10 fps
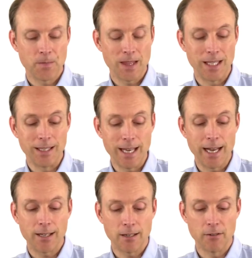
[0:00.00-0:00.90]
the
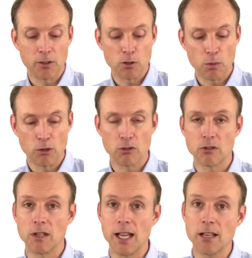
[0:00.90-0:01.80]
lack of exposure to
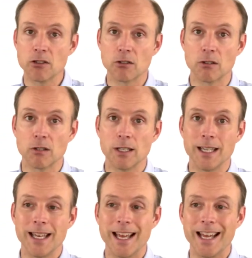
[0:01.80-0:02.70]
nature
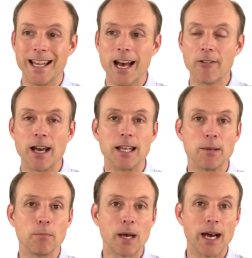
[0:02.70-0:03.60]
and how that
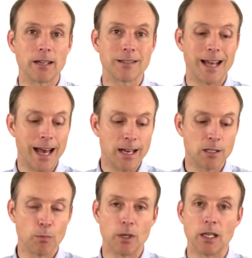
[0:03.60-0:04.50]
impacts
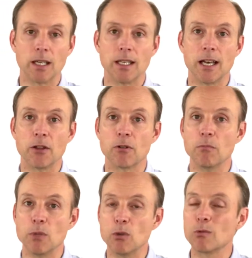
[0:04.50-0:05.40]
asthma and other
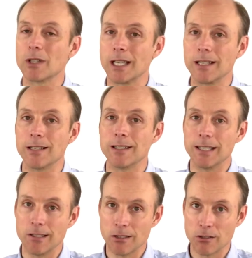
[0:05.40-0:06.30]
immune-related
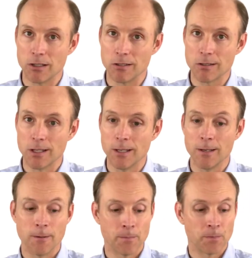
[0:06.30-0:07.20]
conditions.
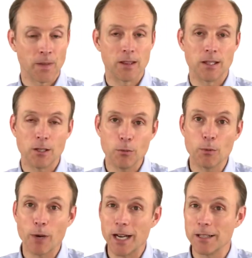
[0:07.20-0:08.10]
The human
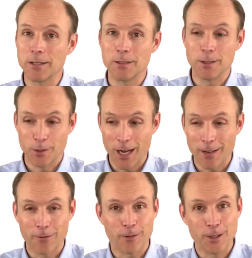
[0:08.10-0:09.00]
body is
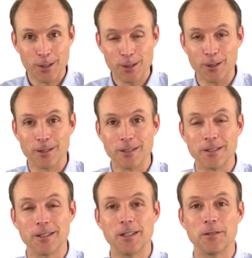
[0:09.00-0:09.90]
designed for the dirt,
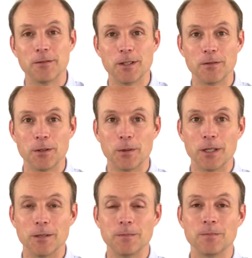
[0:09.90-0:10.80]
if you will.